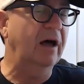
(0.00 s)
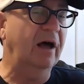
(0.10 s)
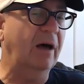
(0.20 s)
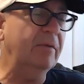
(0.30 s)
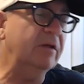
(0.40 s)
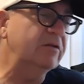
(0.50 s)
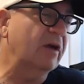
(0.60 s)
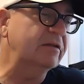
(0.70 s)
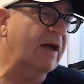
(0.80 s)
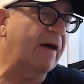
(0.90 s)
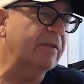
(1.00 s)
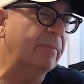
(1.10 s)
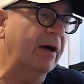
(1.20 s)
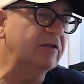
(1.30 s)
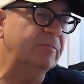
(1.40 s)
it's nice to have the
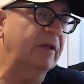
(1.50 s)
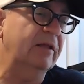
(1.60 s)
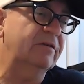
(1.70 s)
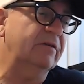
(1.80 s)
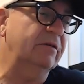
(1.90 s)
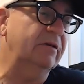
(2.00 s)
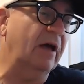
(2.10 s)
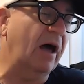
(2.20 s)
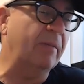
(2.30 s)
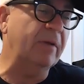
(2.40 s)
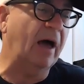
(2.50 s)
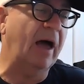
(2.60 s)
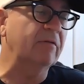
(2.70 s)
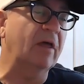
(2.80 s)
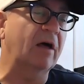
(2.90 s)
buttons, but that's certainly not. I mean, I
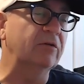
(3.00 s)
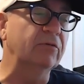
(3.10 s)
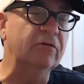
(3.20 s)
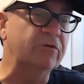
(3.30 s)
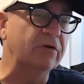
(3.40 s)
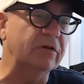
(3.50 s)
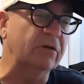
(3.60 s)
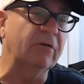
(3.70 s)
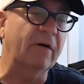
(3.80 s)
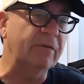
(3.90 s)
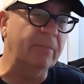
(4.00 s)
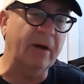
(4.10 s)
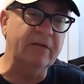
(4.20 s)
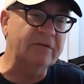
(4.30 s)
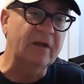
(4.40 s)
have a lot of toy drones that don't have the
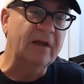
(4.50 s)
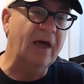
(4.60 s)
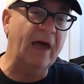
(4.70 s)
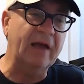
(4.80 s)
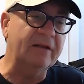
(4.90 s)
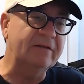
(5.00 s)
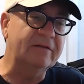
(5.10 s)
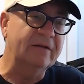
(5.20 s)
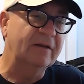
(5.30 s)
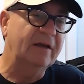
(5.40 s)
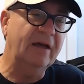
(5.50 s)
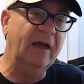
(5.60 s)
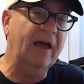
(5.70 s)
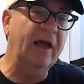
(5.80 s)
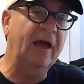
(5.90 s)
buttons, and it's
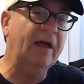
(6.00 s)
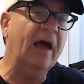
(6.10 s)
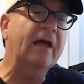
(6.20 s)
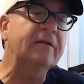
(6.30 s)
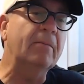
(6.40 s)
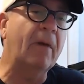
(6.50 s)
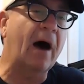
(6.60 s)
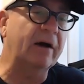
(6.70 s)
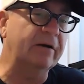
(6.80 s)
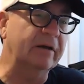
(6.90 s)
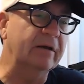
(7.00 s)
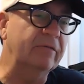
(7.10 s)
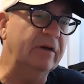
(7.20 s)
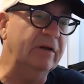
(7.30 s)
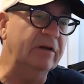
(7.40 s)
a minor
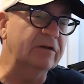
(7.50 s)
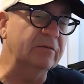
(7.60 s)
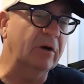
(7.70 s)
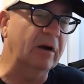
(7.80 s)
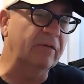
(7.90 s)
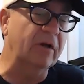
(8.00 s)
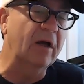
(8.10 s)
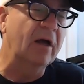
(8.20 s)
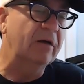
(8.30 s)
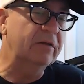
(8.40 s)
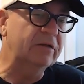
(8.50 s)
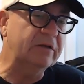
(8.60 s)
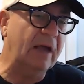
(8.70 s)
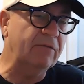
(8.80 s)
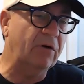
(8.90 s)
inconvenience or whatever to
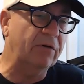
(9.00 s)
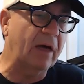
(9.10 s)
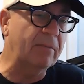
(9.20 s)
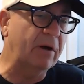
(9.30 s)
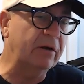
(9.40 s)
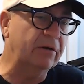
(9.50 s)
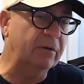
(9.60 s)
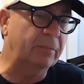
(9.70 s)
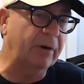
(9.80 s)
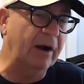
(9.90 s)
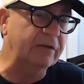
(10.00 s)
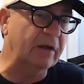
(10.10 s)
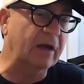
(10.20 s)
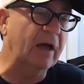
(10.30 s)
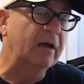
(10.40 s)
save all that money on the price.
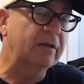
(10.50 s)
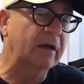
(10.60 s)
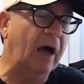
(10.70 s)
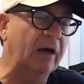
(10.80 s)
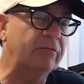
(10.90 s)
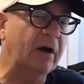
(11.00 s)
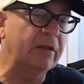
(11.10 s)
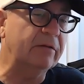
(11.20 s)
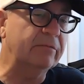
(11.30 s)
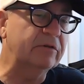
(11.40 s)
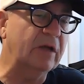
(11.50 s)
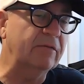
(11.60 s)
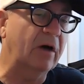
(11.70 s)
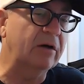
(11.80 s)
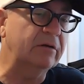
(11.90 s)
Like I'd rather
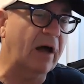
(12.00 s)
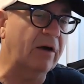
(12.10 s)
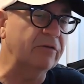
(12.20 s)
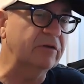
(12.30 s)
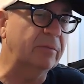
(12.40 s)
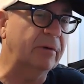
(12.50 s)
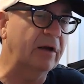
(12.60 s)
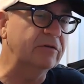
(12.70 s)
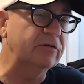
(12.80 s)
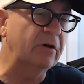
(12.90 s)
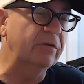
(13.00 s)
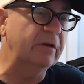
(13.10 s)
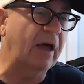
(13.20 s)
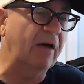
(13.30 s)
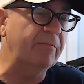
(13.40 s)
save $100 on the price of a drone
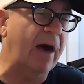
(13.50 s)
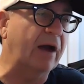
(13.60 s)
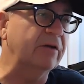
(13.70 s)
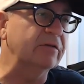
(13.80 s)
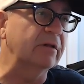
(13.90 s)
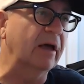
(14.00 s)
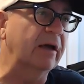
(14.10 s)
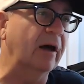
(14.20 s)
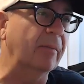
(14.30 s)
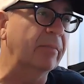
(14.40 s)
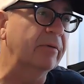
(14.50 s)
than have batteries that light up.